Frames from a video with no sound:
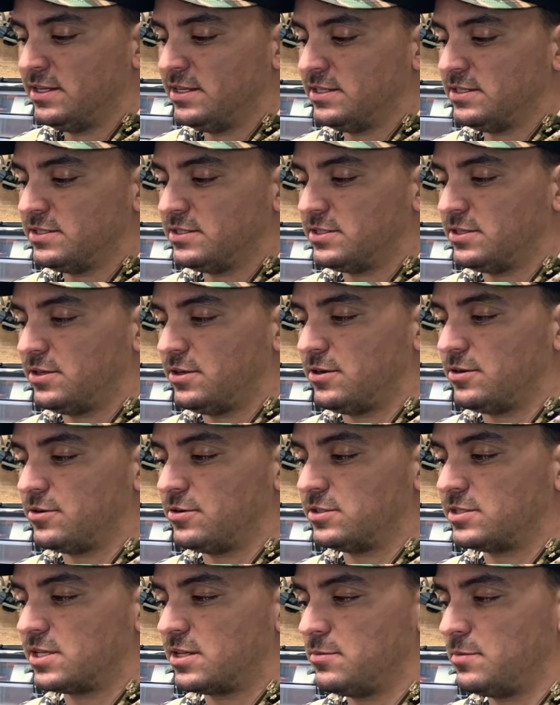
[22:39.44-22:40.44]
So
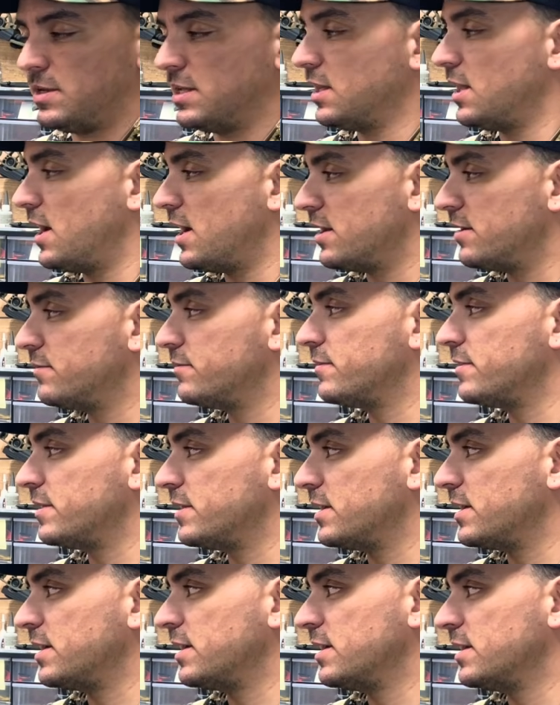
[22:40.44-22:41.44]
it's going to be a lot
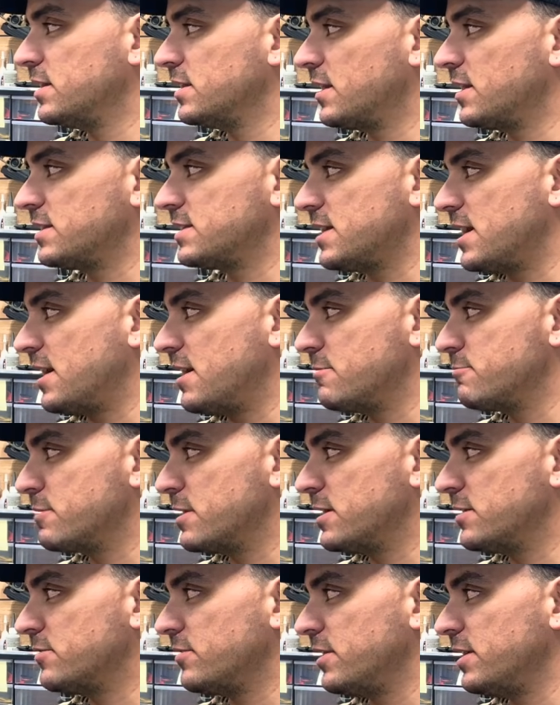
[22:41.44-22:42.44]
of time
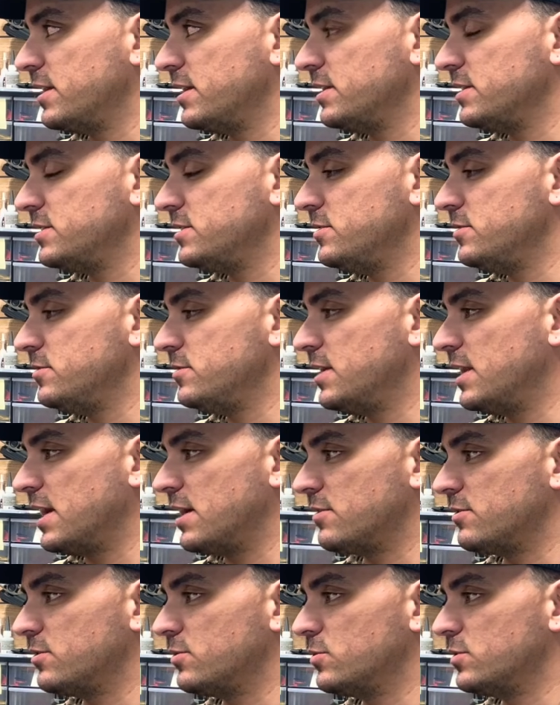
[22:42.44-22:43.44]
getting ready to get
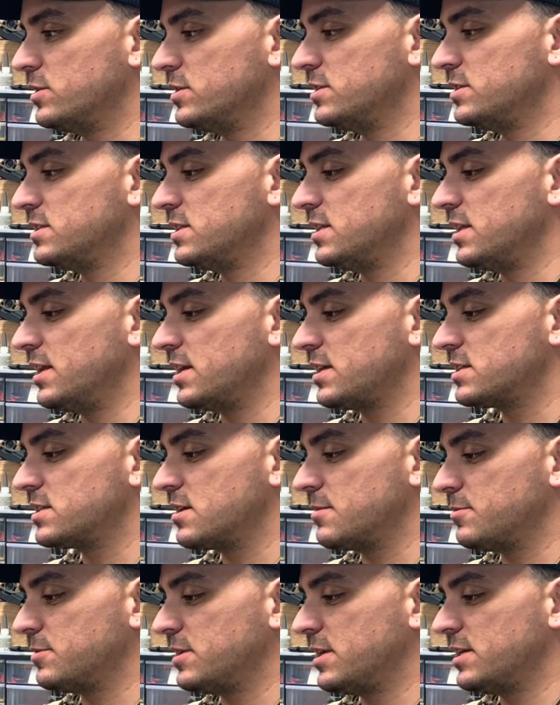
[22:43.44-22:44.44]
out in the woods in the next
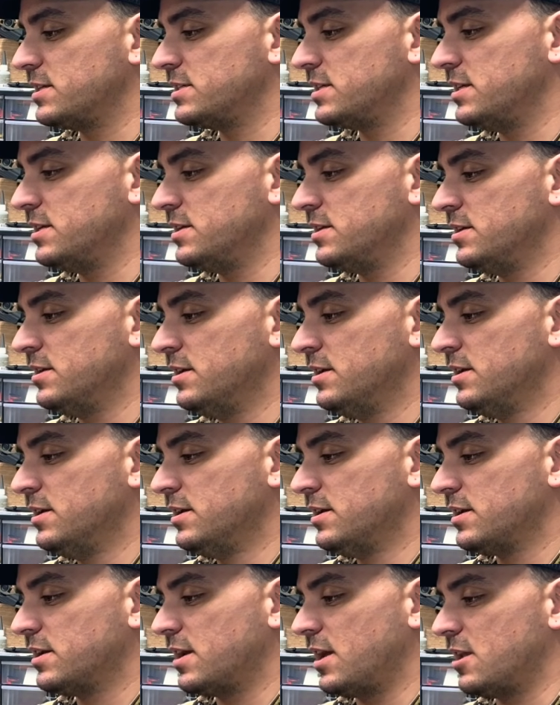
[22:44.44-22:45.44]
couple days here.
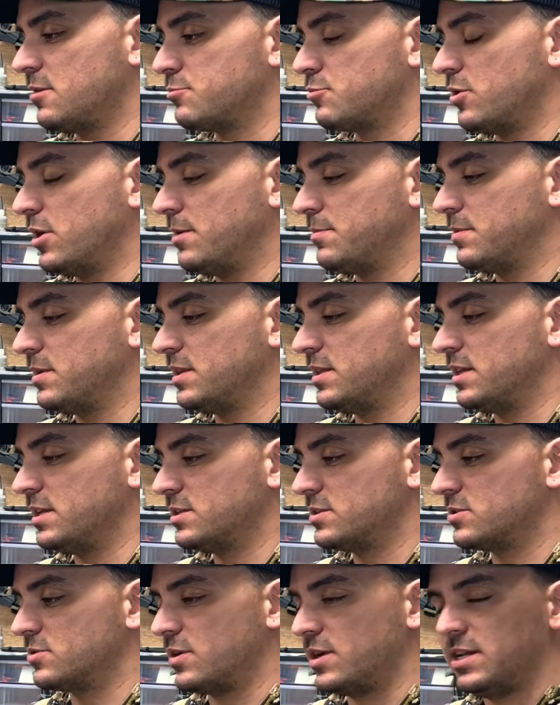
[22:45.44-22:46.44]
Kind of prep, get
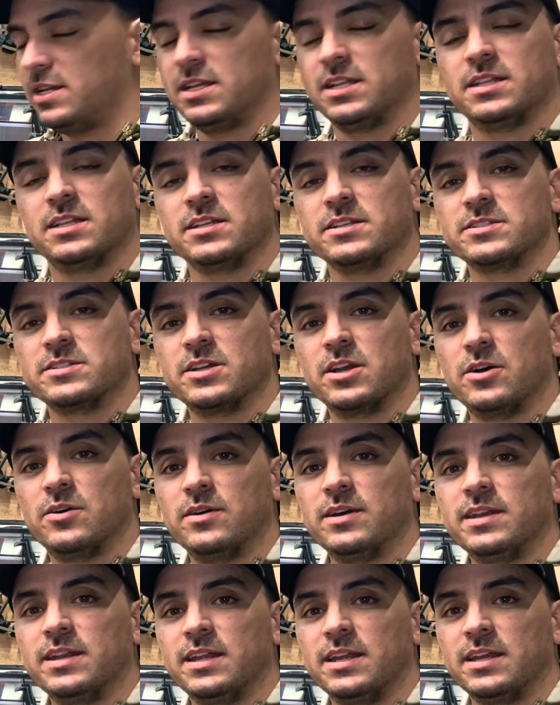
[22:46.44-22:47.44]
things ready, get things
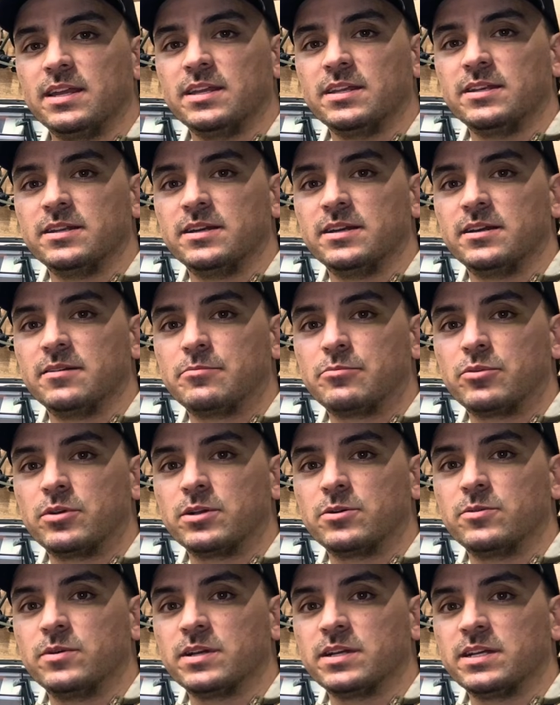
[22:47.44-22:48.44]
going, and pretty
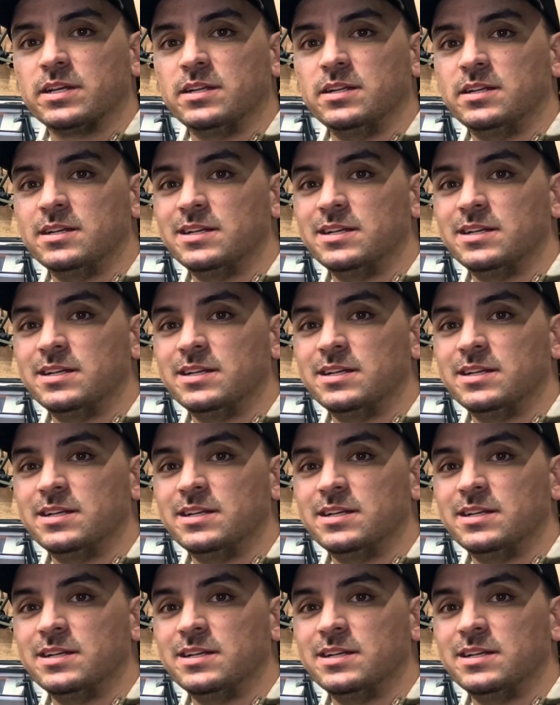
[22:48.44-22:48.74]
quick